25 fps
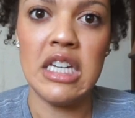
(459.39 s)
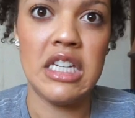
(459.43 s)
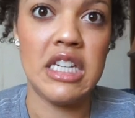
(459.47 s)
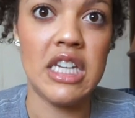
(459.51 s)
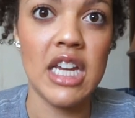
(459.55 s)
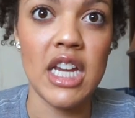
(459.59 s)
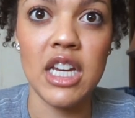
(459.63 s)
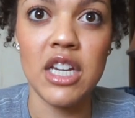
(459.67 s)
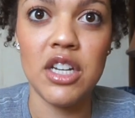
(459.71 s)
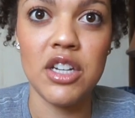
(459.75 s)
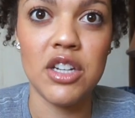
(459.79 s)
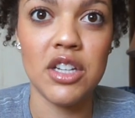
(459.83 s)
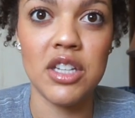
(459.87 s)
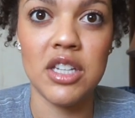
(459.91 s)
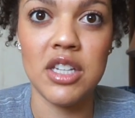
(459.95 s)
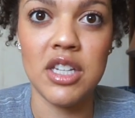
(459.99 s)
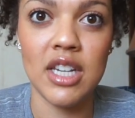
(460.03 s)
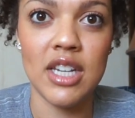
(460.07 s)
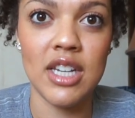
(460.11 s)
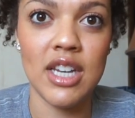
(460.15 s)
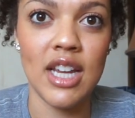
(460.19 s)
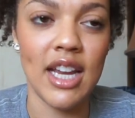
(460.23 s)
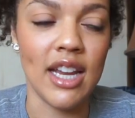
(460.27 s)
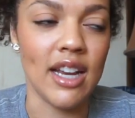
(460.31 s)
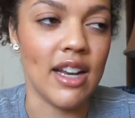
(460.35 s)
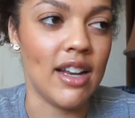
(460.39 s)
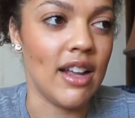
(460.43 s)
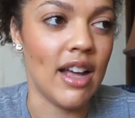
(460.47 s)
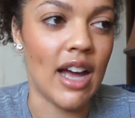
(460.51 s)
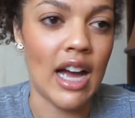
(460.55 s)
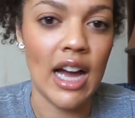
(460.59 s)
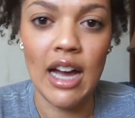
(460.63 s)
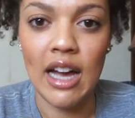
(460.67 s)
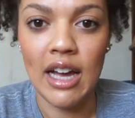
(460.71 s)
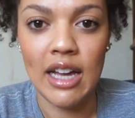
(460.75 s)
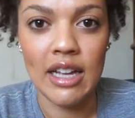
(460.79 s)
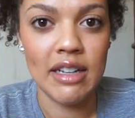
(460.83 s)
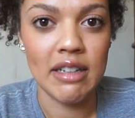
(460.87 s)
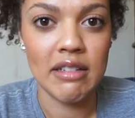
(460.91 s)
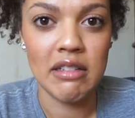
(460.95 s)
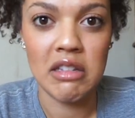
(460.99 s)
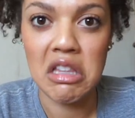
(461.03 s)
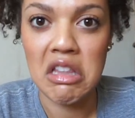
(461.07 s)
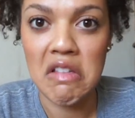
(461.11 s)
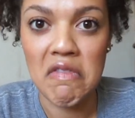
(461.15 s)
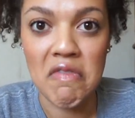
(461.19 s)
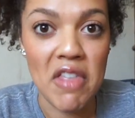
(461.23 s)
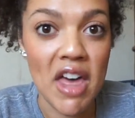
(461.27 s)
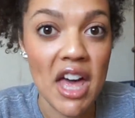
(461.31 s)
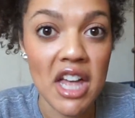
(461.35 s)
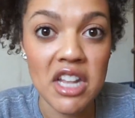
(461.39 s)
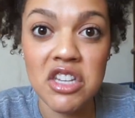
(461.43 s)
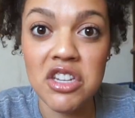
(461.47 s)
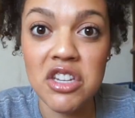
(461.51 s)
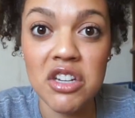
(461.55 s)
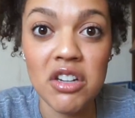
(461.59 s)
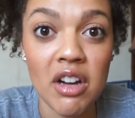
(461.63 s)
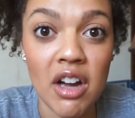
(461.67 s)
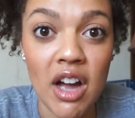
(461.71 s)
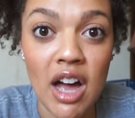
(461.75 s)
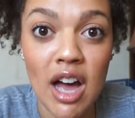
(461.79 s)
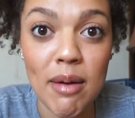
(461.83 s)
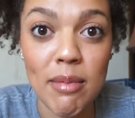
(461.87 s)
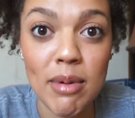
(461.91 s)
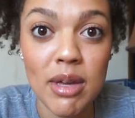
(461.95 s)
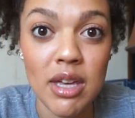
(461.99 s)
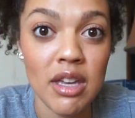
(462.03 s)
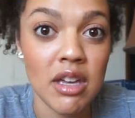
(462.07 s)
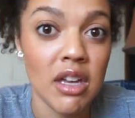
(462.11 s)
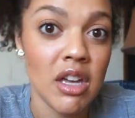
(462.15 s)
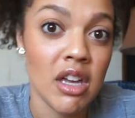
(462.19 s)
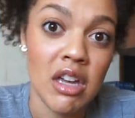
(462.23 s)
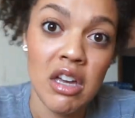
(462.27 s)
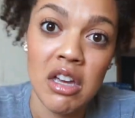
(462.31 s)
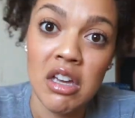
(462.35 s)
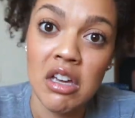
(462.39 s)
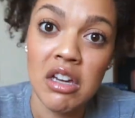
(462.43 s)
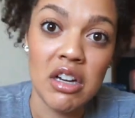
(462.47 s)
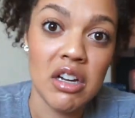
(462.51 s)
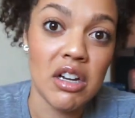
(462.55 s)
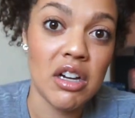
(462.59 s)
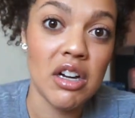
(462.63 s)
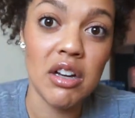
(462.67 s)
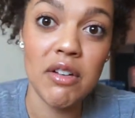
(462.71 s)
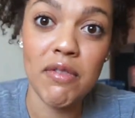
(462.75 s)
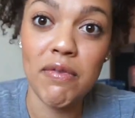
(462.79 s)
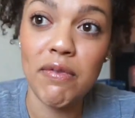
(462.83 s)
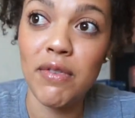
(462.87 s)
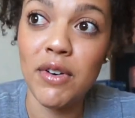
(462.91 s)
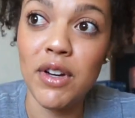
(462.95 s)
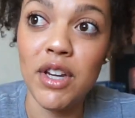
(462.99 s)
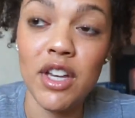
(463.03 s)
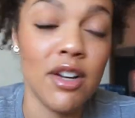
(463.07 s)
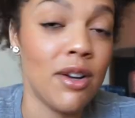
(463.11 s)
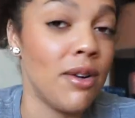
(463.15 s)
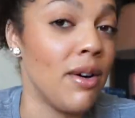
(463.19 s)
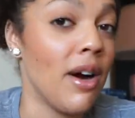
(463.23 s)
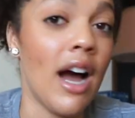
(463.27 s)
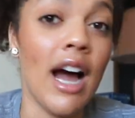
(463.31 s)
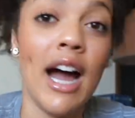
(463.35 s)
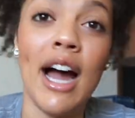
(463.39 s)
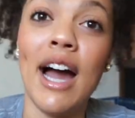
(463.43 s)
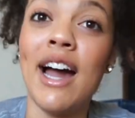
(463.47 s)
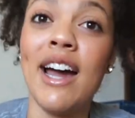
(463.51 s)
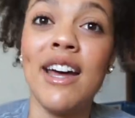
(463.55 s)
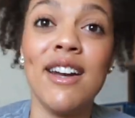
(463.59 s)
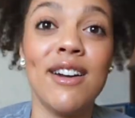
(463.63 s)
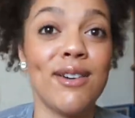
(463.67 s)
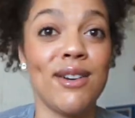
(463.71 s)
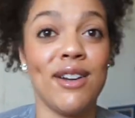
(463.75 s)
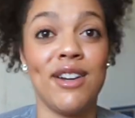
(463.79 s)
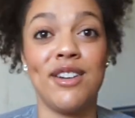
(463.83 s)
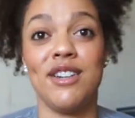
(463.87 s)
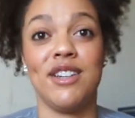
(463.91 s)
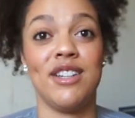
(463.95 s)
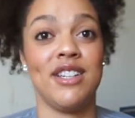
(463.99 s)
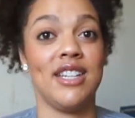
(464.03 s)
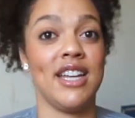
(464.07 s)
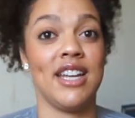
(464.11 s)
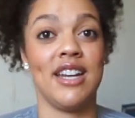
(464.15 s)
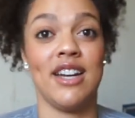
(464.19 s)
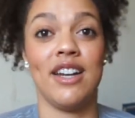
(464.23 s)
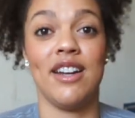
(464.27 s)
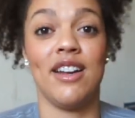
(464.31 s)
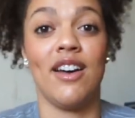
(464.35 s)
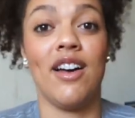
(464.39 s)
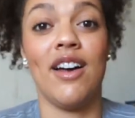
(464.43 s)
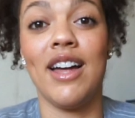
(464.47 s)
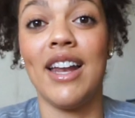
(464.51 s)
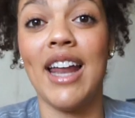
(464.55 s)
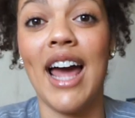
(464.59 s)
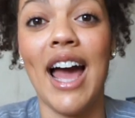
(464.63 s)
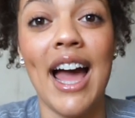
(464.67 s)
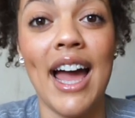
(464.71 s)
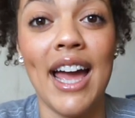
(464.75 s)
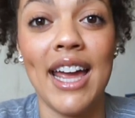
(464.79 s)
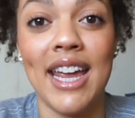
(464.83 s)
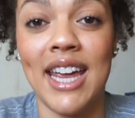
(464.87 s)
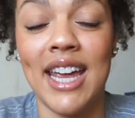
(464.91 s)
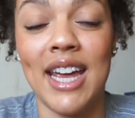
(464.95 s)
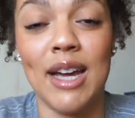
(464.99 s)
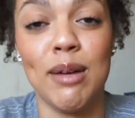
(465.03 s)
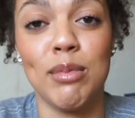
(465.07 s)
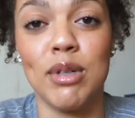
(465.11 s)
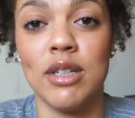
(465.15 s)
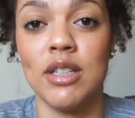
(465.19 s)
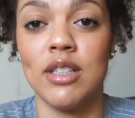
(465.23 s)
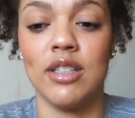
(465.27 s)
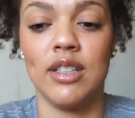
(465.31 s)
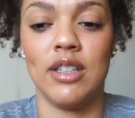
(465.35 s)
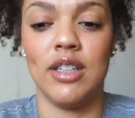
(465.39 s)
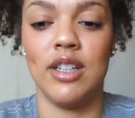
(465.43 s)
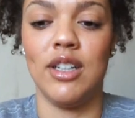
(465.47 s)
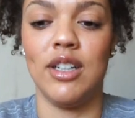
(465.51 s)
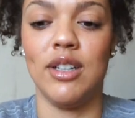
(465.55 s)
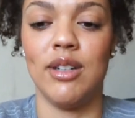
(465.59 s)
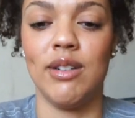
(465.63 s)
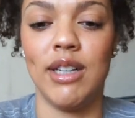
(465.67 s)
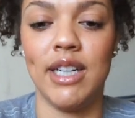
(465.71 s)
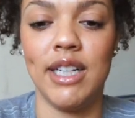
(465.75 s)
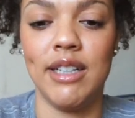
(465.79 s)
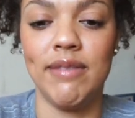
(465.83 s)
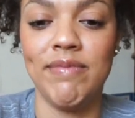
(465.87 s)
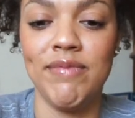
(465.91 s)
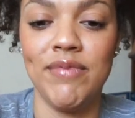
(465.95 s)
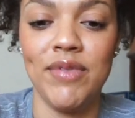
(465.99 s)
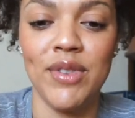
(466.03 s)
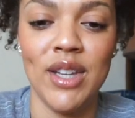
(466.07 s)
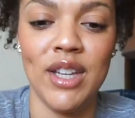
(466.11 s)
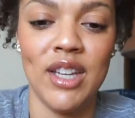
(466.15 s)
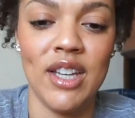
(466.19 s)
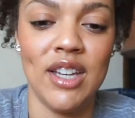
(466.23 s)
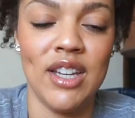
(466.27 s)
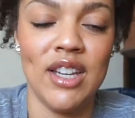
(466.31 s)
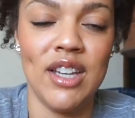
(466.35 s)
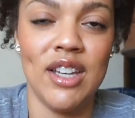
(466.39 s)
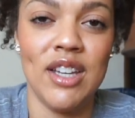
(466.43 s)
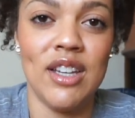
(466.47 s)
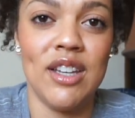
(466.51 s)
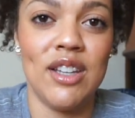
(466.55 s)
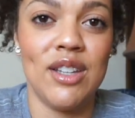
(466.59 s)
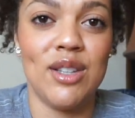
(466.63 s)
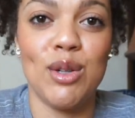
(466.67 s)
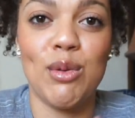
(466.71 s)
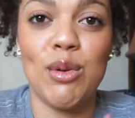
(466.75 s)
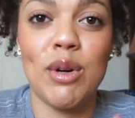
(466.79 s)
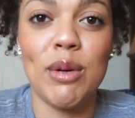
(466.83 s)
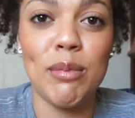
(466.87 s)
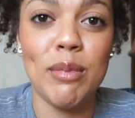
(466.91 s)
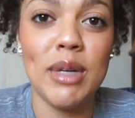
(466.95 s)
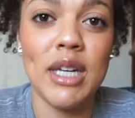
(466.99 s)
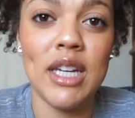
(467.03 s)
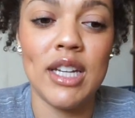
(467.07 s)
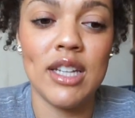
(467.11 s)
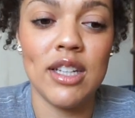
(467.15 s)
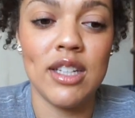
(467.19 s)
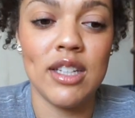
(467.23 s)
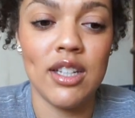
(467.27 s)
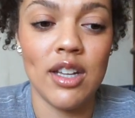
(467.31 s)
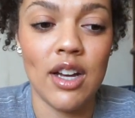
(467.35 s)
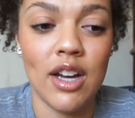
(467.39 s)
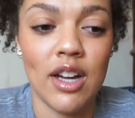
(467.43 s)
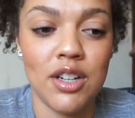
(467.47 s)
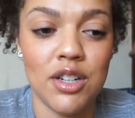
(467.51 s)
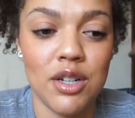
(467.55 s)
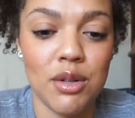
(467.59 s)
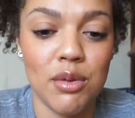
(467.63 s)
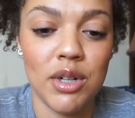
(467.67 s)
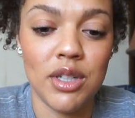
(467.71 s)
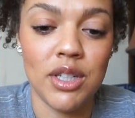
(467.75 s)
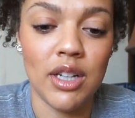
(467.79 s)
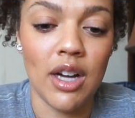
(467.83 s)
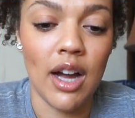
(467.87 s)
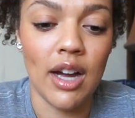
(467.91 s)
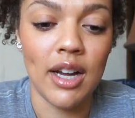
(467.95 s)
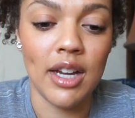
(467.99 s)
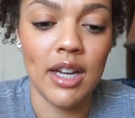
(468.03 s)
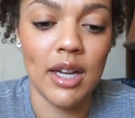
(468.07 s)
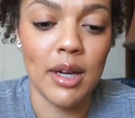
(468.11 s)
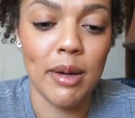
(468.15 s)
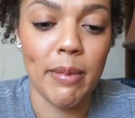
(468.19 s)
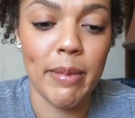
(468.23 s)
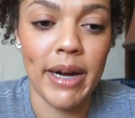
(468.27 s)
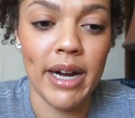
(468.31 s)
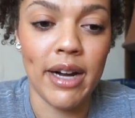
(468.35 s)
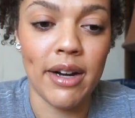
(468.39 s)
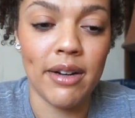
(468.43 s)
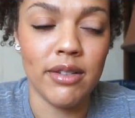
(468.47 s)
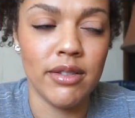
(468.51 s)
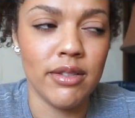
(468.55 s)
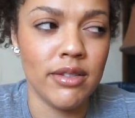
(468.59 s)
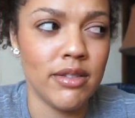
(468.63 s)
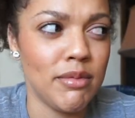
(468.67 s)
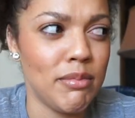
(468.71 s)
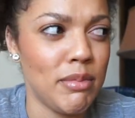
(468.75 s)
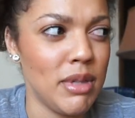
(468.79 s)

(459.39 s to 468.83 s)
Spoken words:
date just to date. If that's your hobby, good for you. I don't understand it all. I can't personally do it. So what me and Sasha were talking about,